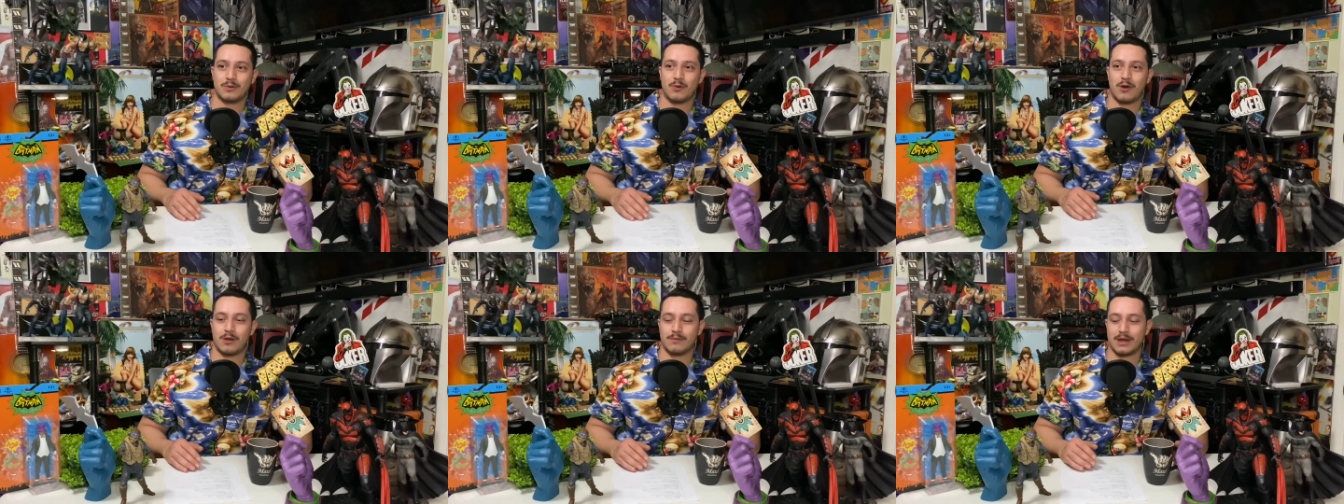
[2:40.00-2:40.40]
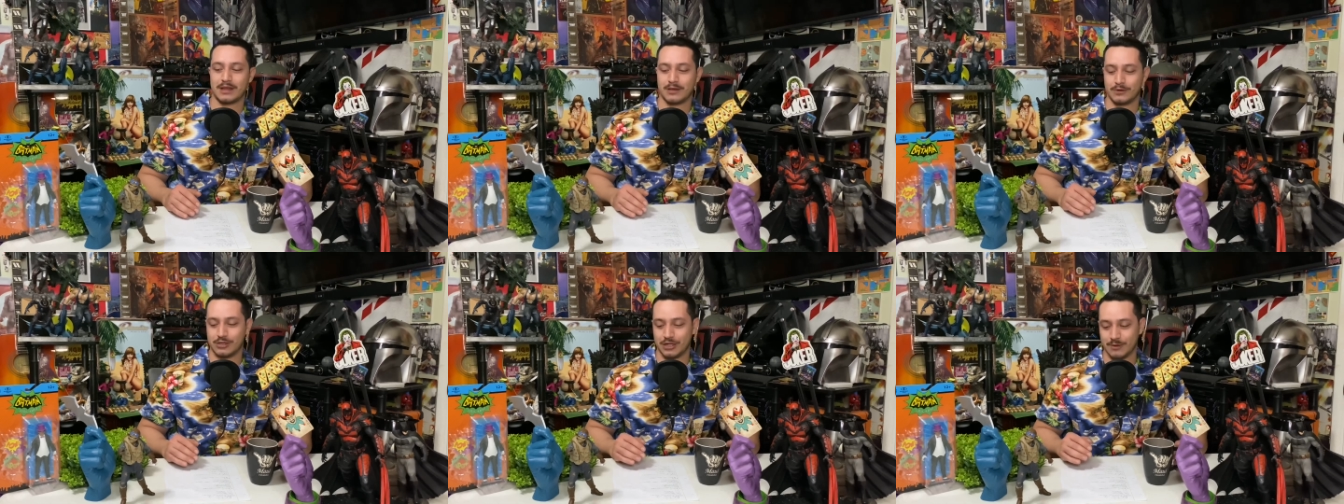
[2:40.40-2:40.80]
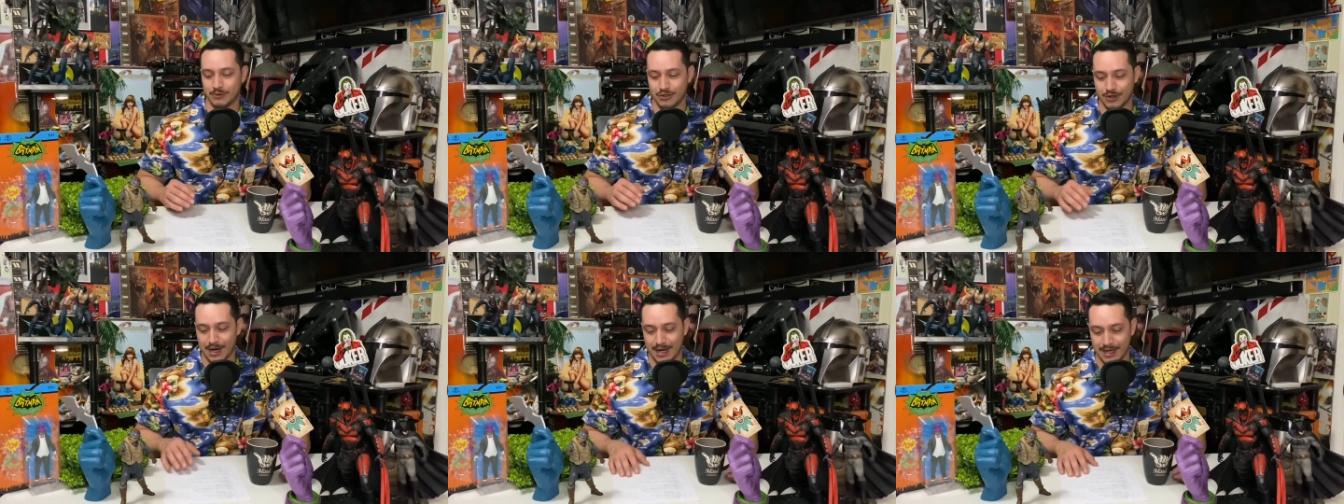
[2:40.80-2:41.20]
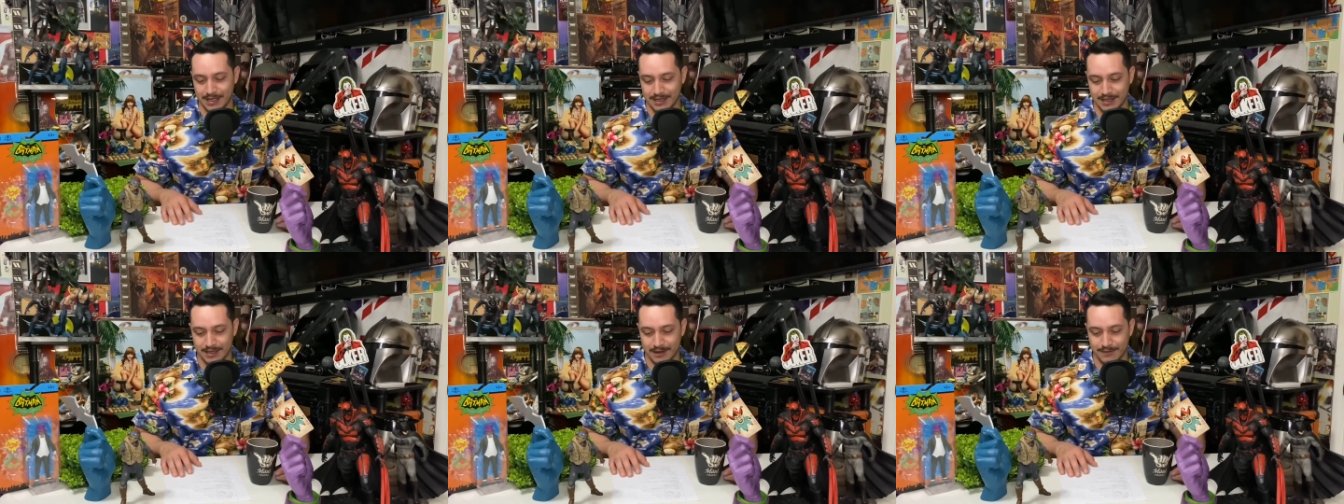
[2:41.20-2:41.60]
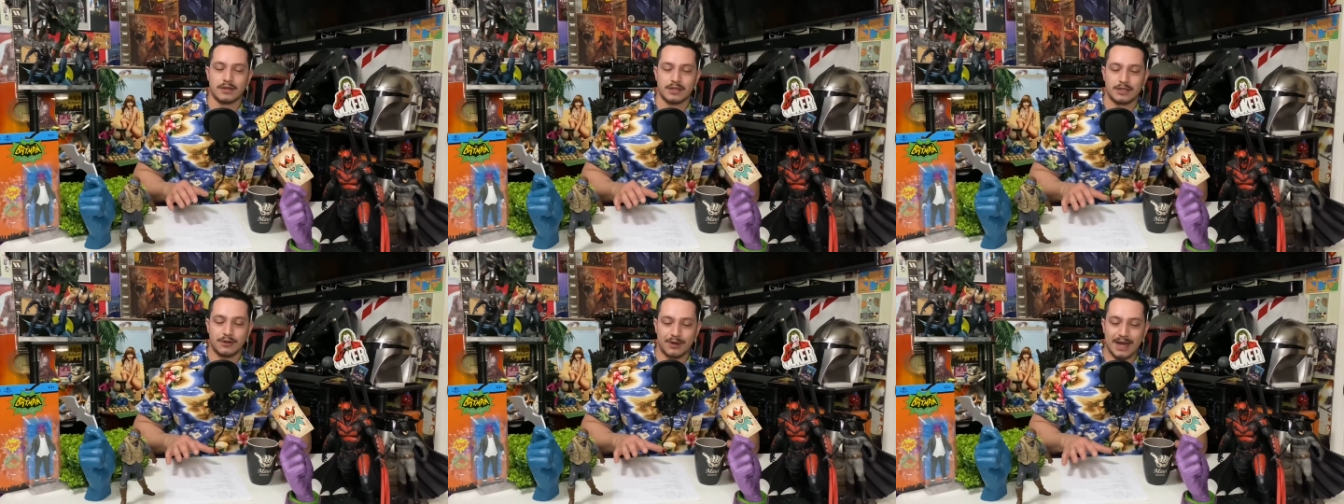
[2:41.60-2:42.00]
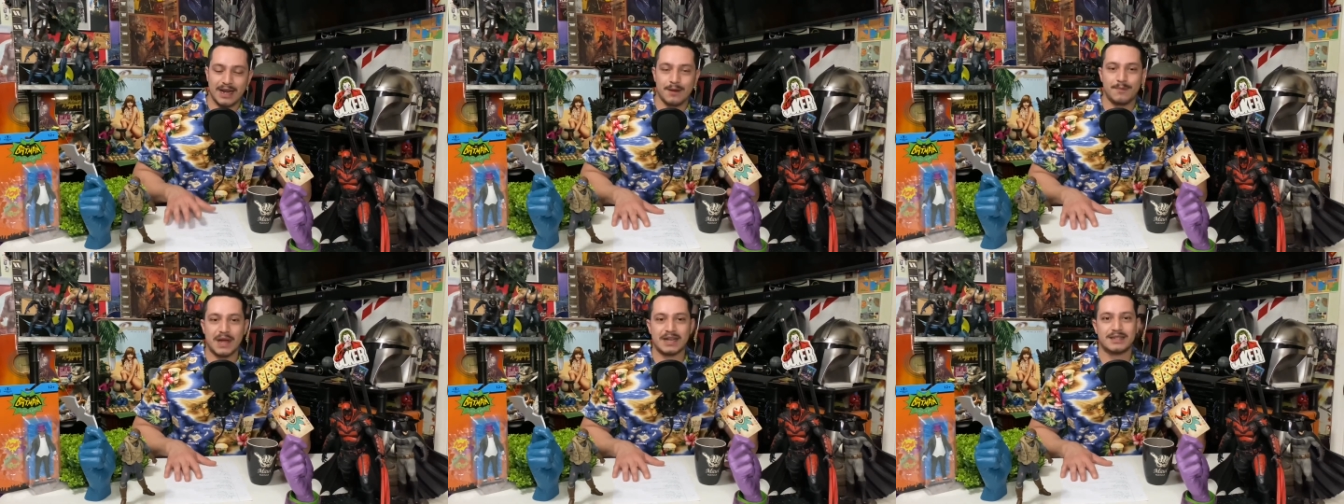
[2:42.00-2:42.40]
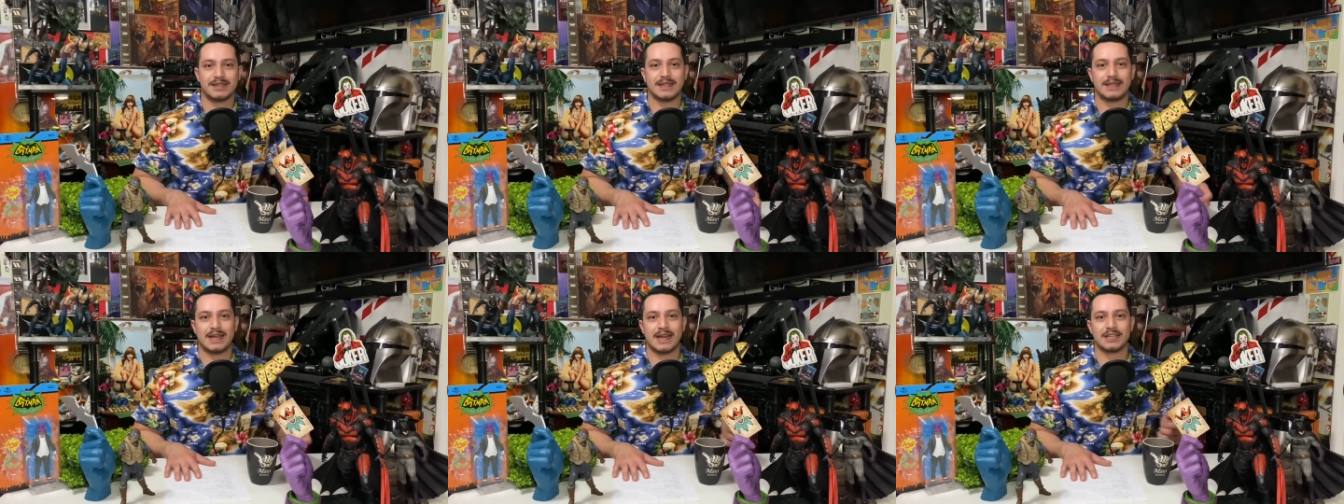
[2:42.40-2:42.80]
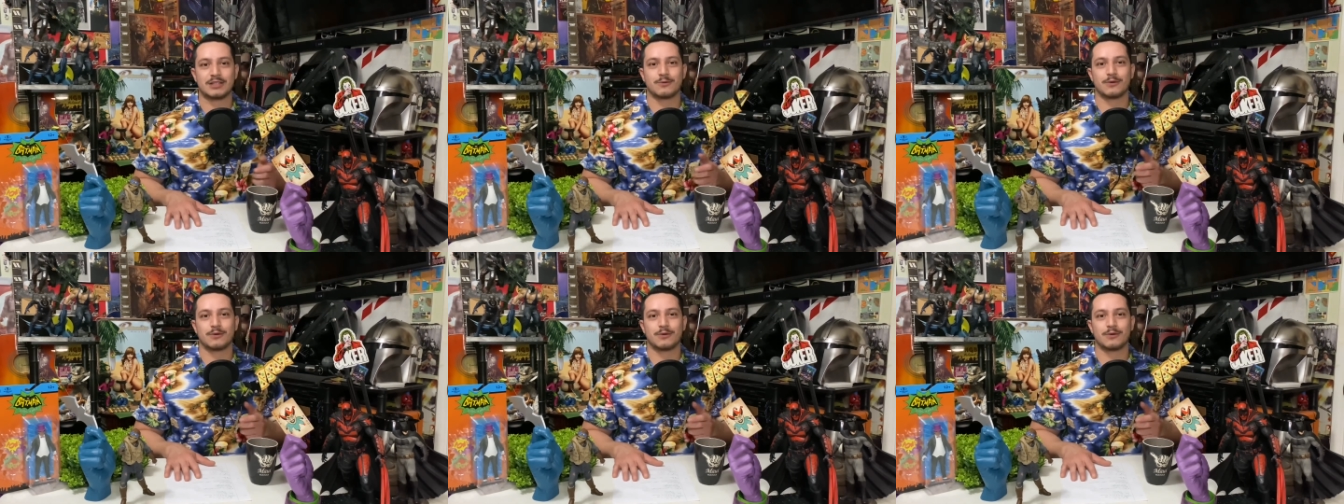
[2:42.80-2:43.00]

while I'm at the gym training and stuff. So getting back to the guest,